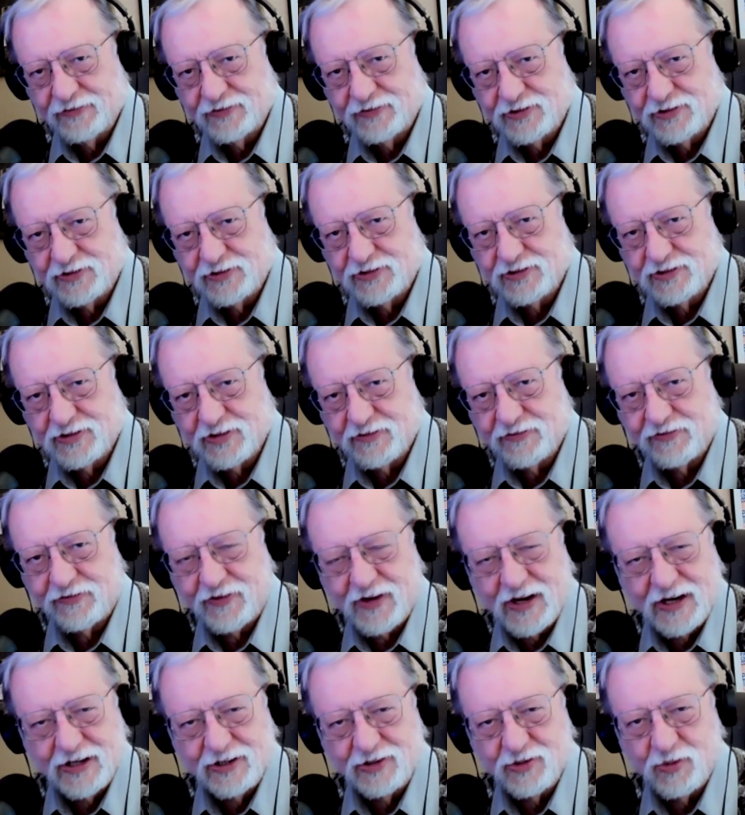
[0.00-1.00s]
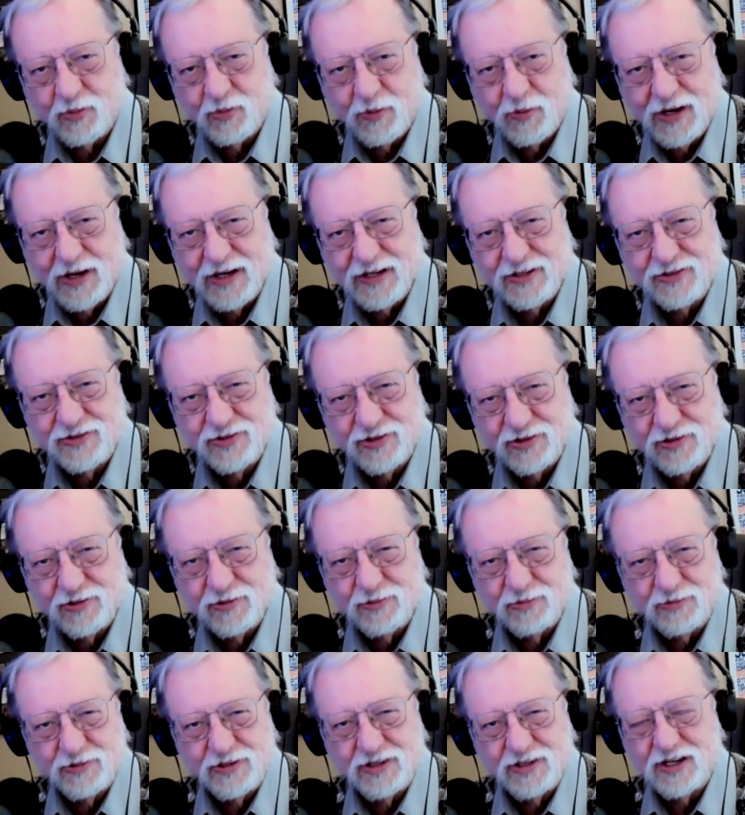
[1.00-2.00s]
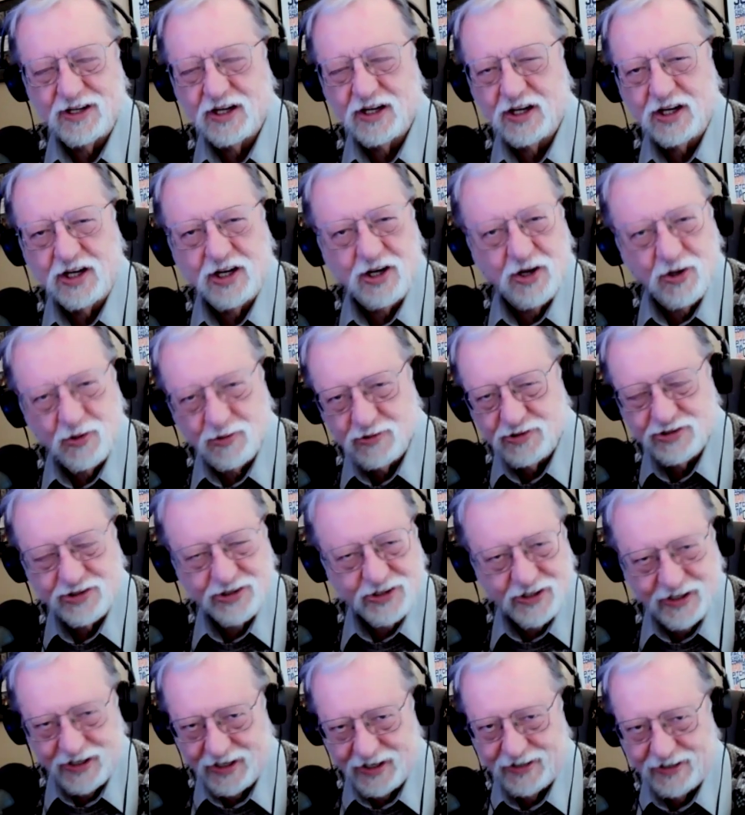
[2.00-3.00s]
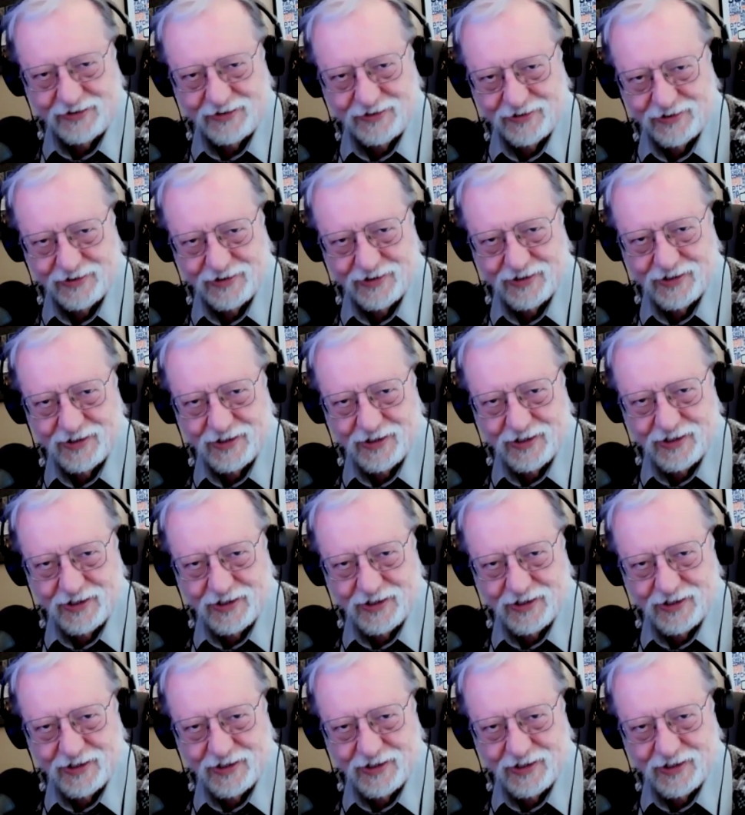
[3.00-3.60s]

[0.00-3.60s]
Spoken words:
have to find a way to negotiate,